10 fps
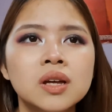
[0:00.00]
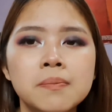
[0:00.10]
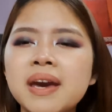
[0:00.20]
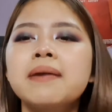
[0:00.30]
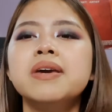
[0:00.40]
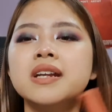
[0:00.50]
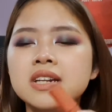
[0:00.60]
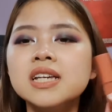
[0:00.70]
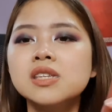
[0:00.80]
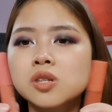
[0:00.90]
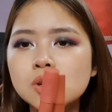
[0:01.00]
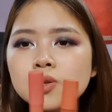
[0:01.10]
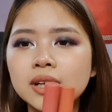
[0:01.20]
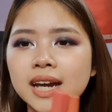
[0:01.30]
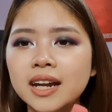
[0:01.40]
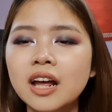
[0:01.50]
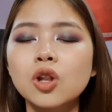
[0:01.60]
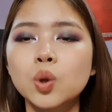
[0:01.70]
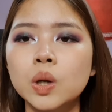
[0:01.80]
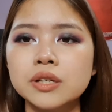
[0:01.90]
baby, these two together
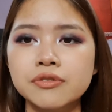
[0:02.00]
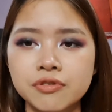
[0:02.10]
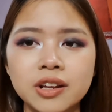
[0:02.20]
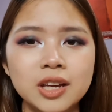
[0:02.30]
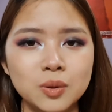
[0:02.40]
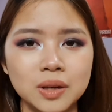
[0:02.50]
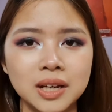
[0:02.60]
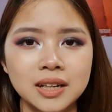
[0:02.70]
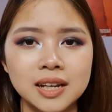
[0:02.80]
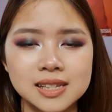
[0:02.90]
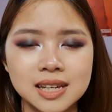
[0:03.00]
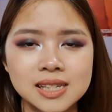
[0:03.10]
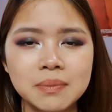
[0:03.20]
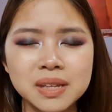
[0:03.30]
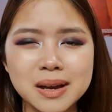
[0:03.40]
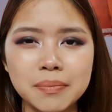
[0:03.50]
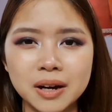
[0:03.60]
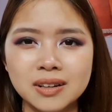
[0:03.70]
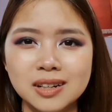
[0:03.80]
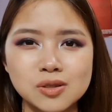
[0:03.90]
looks really unique. There's something
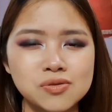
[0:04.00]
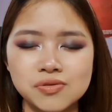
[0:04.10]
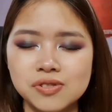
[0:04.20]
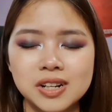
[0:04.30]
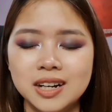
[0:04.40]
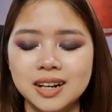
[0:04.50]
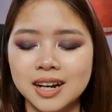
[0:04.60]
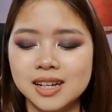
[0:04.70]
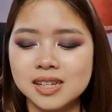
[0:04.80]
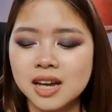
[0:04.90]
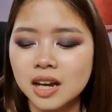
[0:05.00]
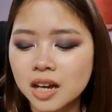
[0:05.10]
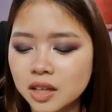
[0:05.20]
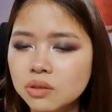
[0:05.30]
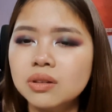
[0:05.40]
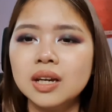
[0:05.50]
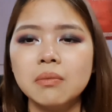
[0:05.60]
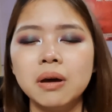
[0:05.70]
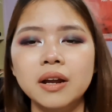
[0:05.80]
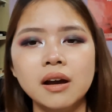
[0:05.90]
about it looks really nice and unique
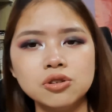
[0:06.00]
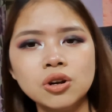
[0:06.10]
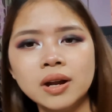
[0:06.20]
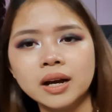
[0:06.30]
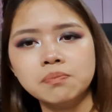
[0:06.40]
about it. I'll throw like a